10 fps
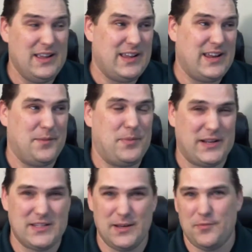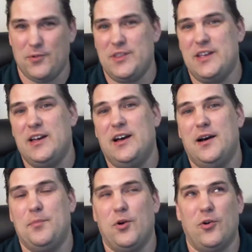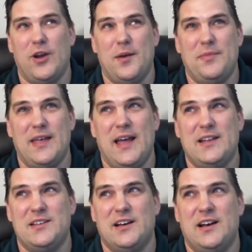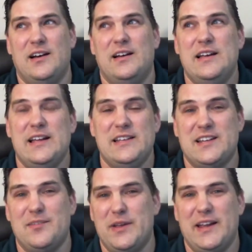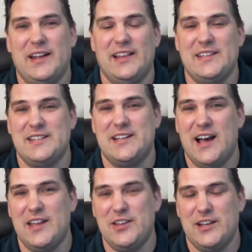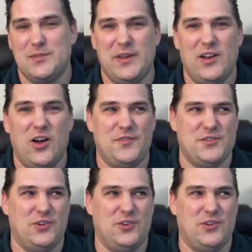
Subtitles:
Getting picked up for the program that instead of being an enlisted guy, you get to be an officer